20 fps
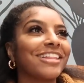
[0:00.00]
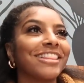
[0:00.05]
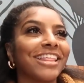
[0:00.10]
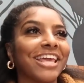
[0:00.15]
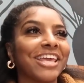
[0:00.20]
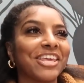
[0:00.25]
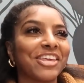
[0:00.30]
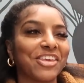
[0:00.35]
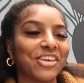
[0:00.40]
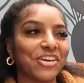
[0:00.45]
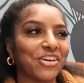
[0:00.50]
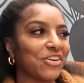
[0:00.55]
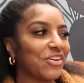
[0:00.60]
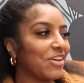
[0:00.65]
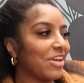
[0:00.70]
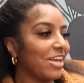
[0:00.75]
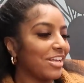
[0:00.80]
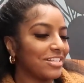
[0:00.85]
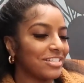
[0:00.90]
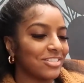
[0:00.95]
big deal.
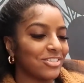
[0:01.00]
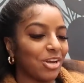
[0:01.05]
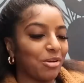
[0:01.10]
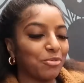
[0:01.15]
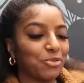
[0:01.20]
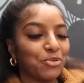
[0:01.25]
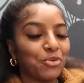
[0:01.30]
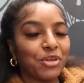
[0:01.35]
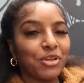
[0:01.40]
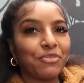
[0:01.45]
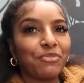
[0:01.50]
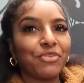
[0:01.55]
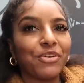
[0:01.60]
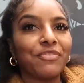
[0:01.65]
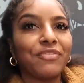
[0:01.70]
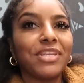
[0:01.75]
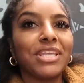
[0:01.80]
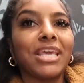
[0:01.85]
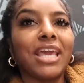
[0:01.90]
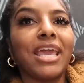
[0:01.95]
So I'm doing
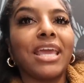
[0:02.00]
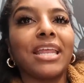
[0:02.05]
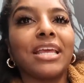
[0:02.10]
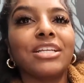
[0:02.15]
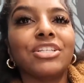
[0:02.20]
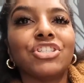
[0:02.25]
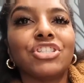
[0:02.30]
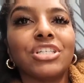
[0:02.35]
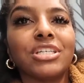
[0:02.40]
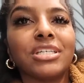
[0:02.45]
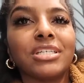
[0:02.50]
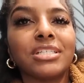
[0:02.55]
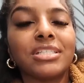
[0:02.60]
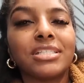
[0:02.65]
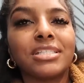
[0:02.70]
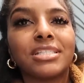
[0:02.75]
fifty-eight inches